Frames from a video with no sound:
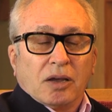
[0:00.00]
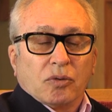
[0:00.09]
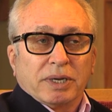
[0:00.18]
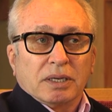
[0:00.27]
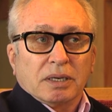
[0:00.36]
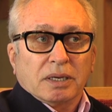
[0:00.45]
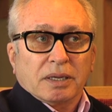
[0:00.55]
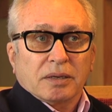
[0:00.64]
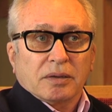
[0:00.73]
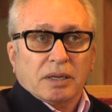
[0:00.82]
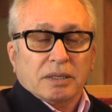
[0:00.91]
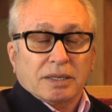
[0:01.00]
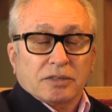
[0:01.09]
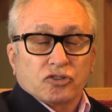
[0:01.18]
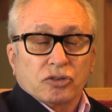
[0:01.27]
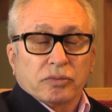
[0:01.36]
Well,
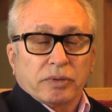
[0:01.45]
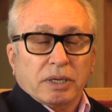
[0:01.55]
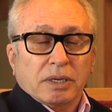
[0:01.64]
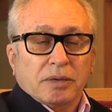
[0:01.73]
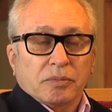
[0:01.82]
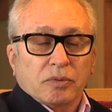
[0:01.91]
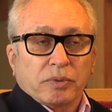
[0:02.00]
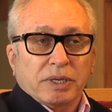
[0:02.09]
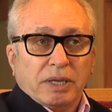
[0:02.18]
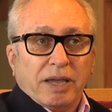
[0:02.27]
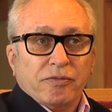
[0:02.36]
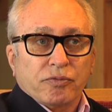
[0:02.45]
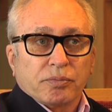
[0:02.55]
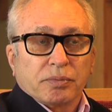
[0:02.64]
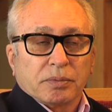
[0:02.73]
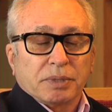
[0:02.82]
it's true. We have
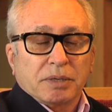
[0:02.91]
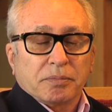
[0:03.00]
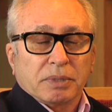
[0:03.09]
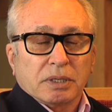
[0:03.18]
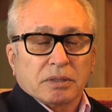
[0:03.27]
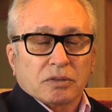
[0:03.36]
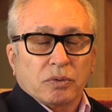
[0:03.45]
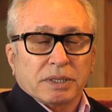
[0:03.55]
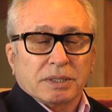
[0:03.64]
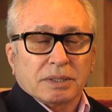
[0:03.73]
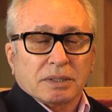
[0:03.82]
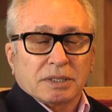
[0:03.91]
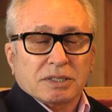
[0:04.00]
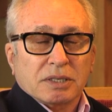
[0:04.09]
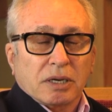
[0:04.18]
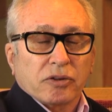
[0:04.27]
been in quite
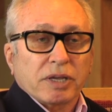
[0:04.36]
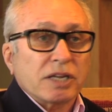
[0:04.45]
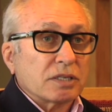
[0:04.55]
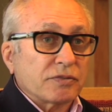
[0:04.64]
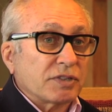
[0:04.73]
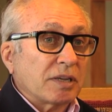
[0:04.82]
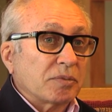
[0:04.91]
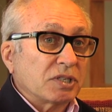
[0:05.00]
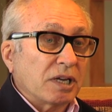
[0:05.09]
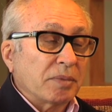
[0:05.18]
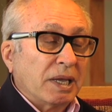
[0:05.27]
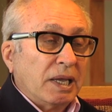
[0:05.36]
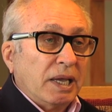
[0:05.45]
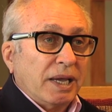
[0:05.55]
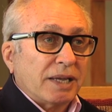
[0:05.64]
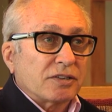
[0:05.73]
distant locations for some time,
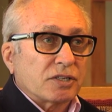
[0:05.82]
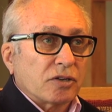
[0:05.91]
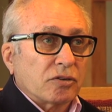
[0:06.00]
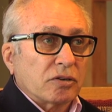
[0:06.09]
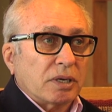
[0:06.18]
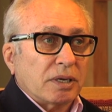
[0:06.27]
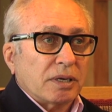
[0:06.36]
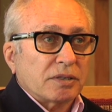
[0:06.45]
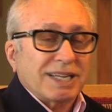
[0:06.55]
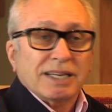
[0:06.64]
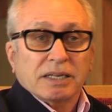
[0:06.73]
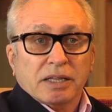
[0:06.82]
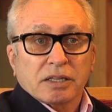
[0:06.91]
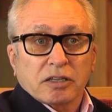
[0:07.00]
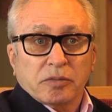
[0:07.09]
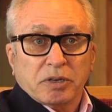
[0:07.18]
and so Ted had
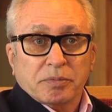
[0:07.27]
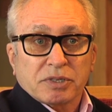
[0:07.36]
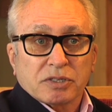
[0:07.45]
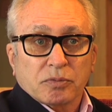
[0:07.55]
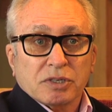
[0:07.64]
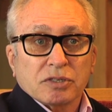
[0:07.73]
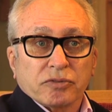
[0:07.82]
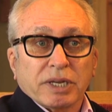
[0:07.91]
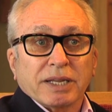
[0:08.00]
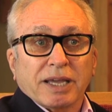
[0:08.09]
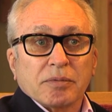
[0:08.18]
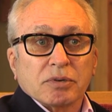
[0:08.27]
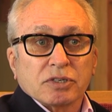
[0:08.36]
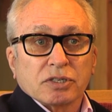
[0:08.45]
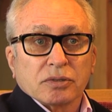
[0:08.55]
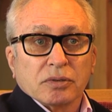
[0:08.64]
other commitments and wasn't really able
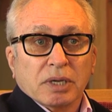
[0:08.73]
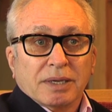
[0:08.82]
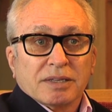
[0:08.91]
to